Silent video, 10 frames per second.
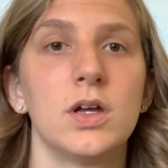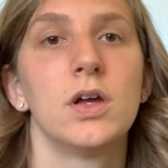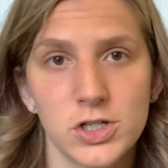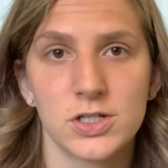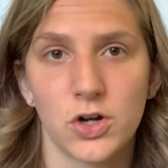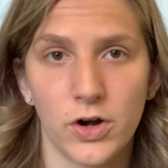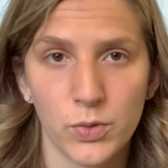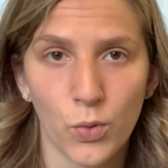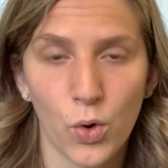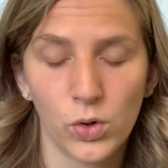She started
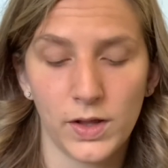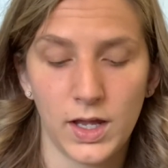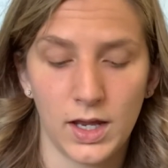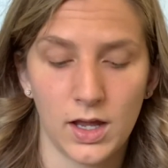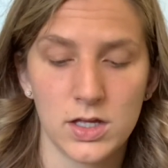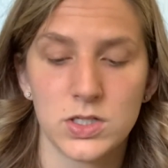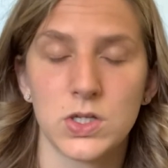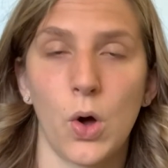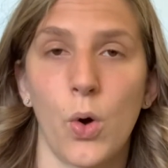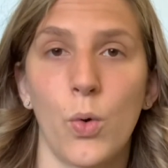rolling,
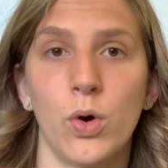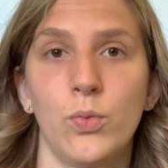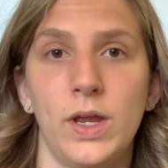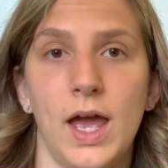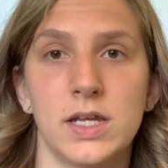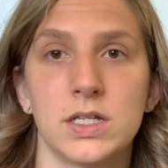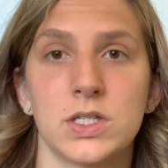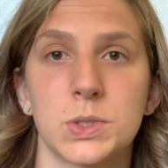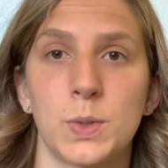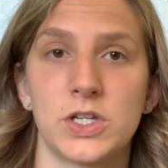so we had to
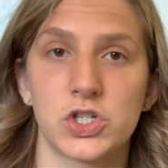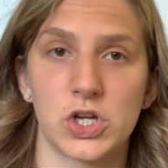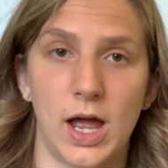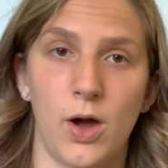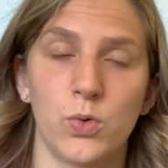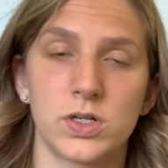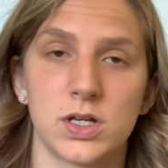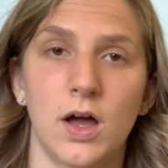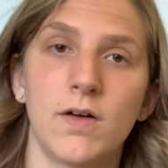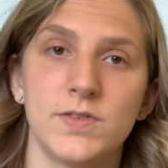switch out
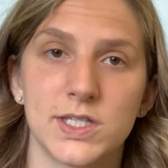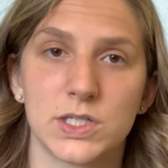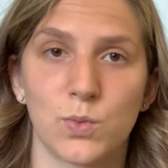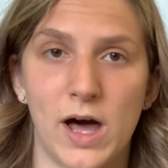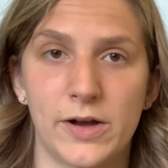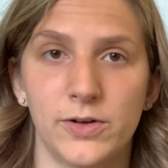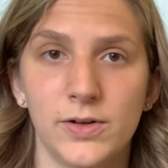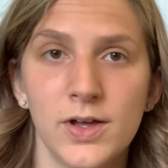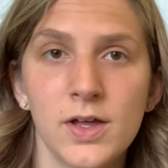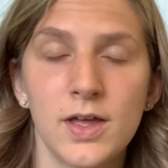of the
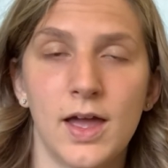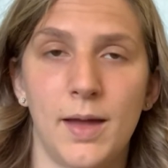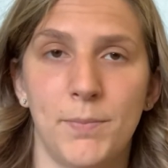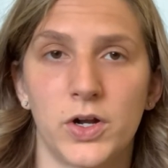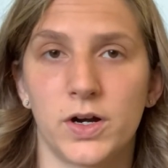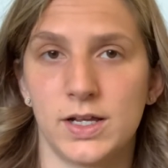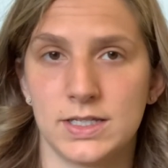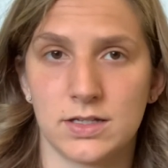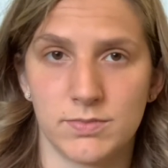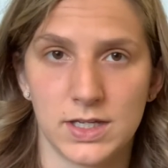swaddle and put her in
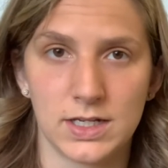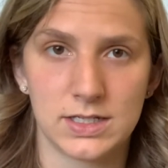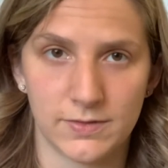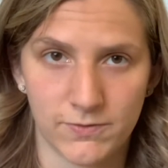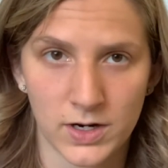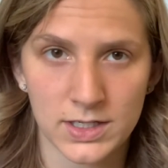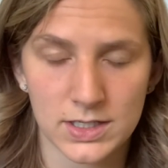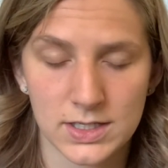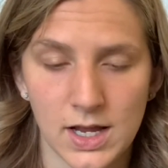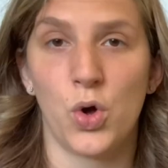something different.